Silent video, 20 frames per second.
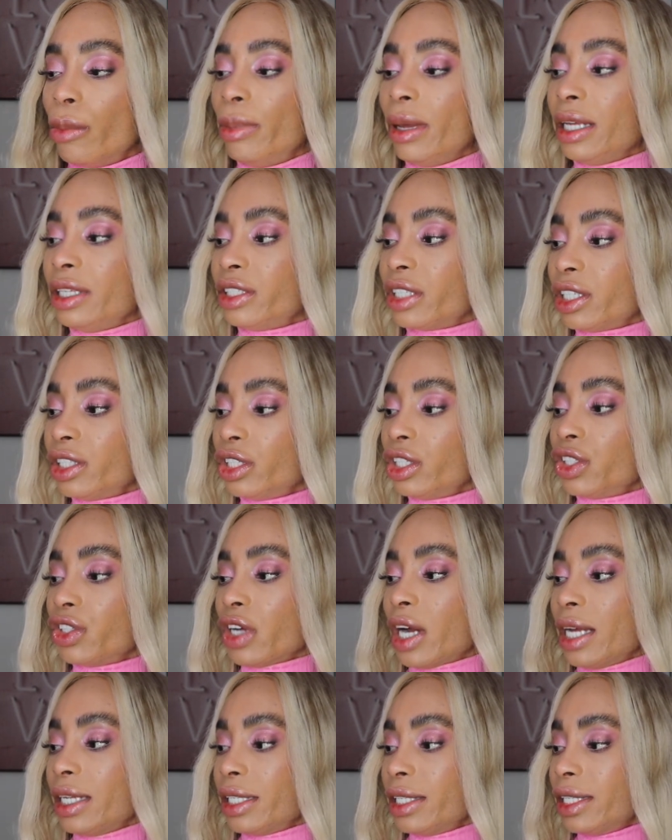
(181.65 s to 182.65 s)
pink just to
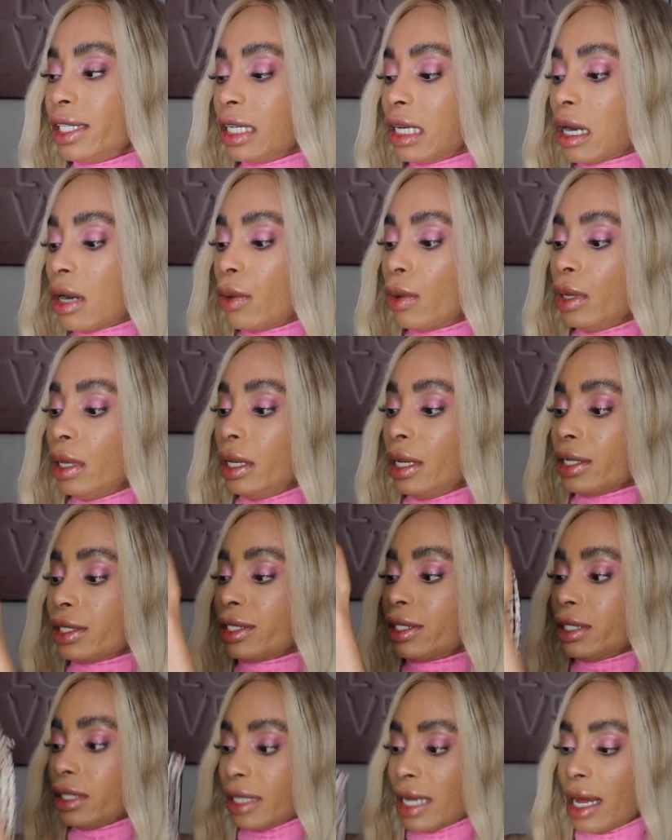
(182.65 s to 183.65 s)
try to see how it looks
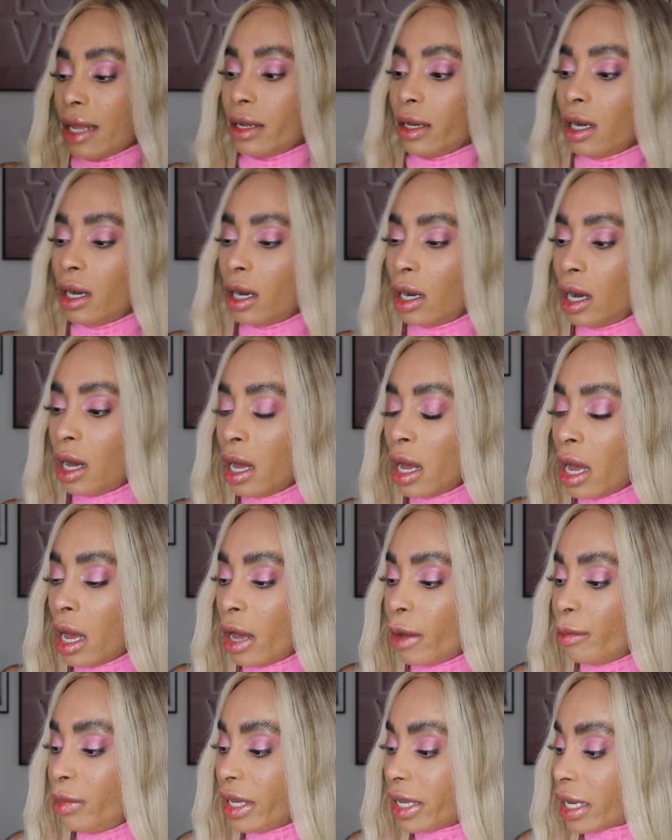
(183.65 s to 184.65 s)
together,
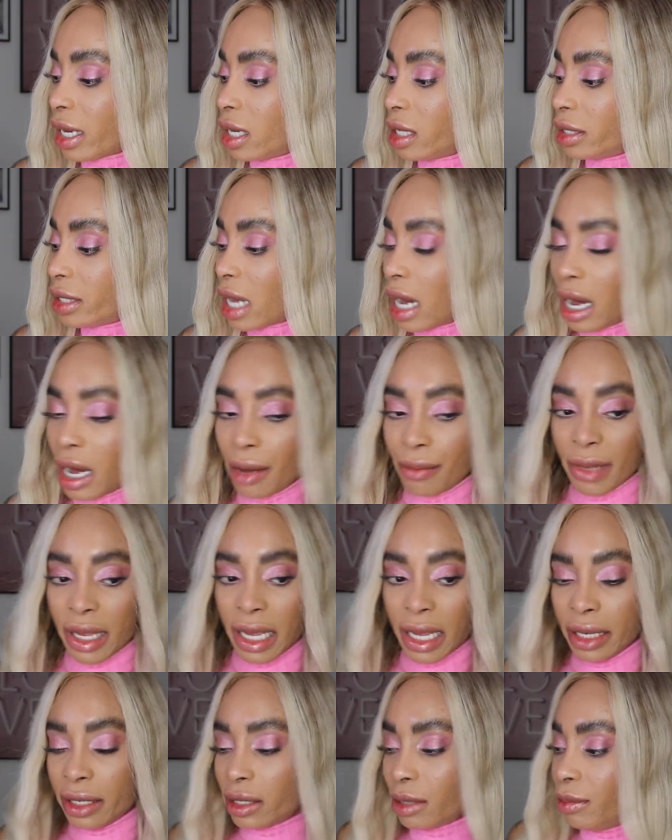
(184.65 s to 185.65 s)
because
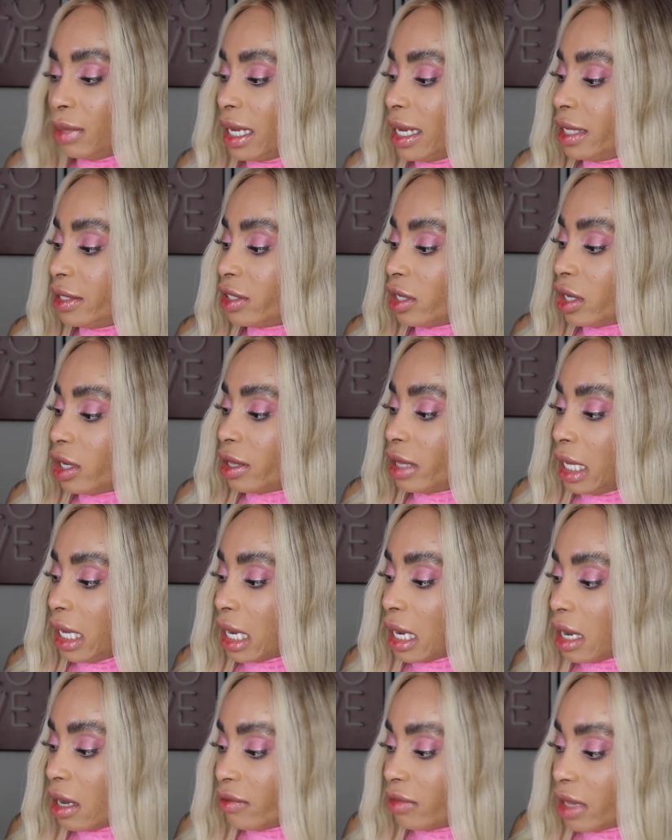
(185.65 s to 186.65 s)
in the blazer they
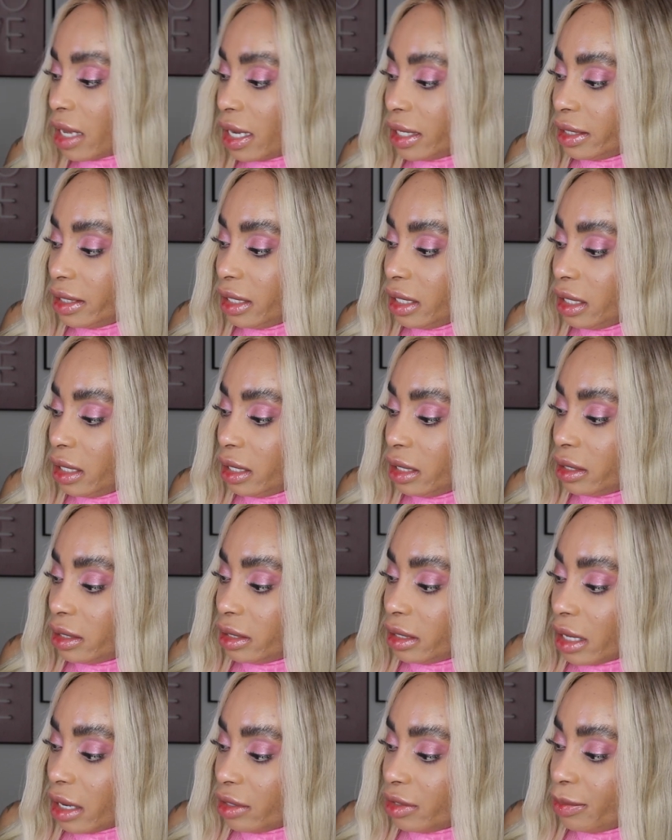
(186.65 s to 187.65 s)
have like these,
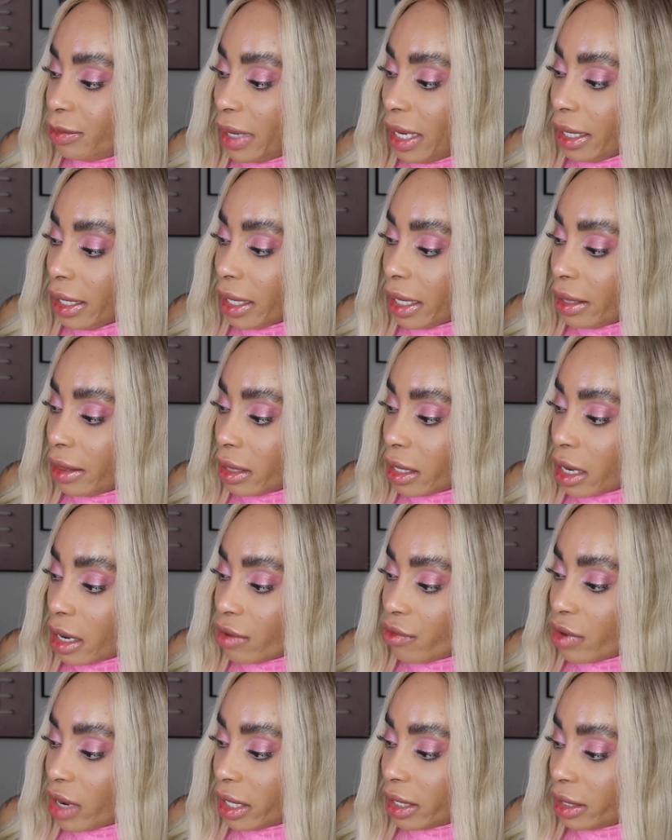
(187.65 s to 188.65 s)
there's pink in there,
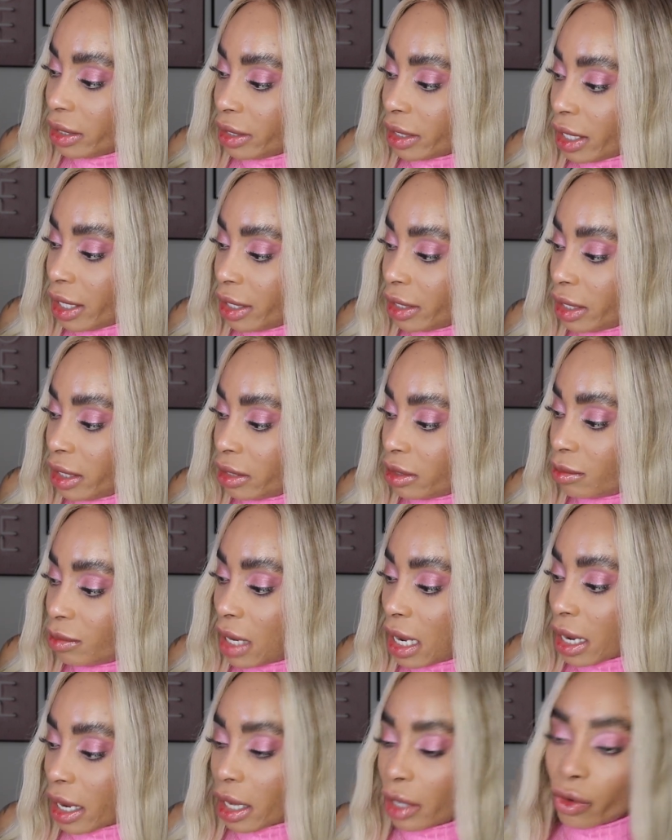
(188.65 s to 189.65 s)
red in there, there's a
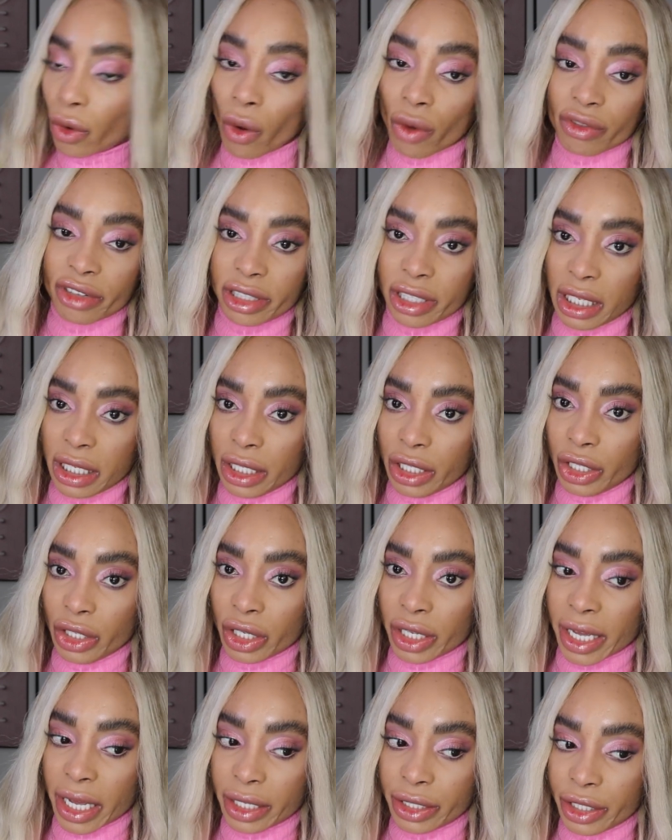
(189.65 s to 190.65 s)
black, and obviously you
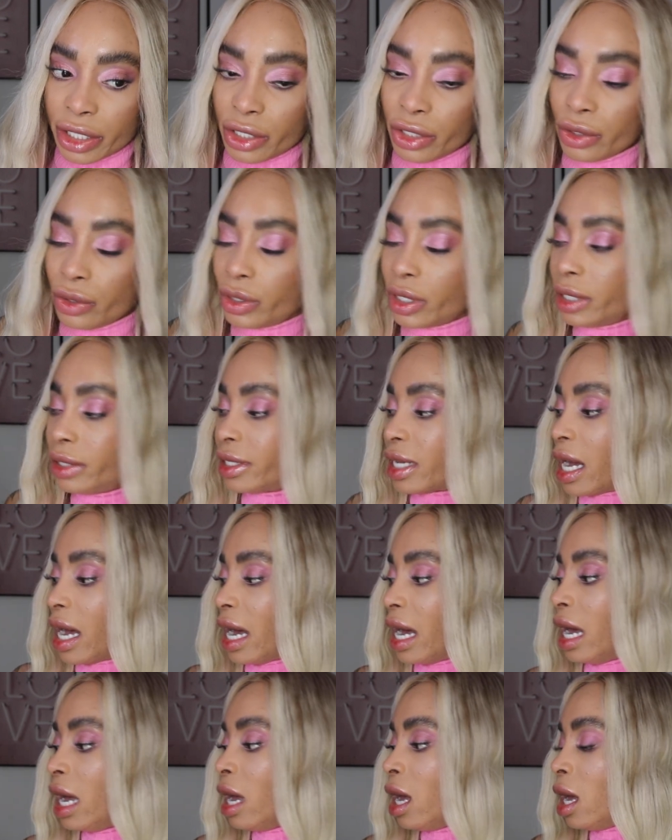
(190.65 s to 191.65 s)
get the nude in
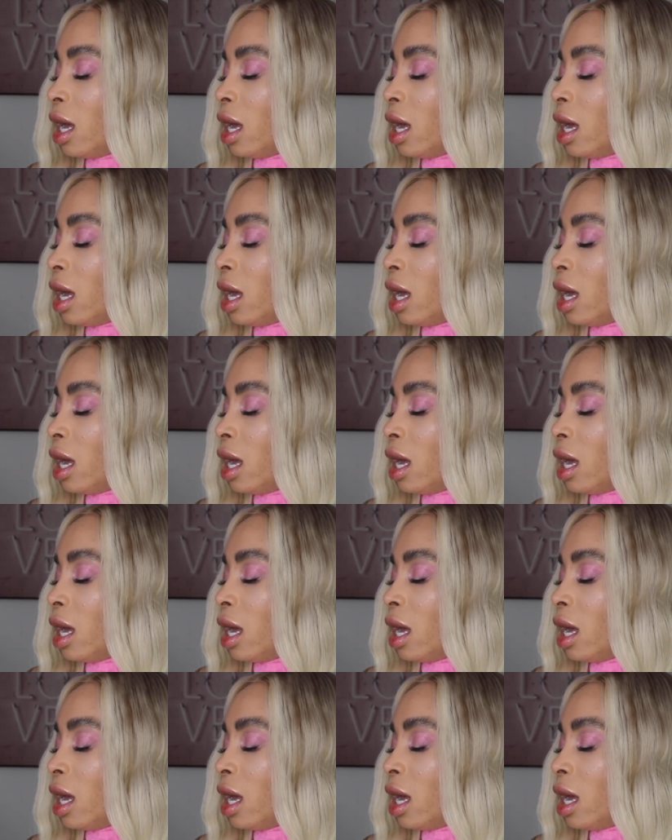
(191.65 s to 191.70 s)
there.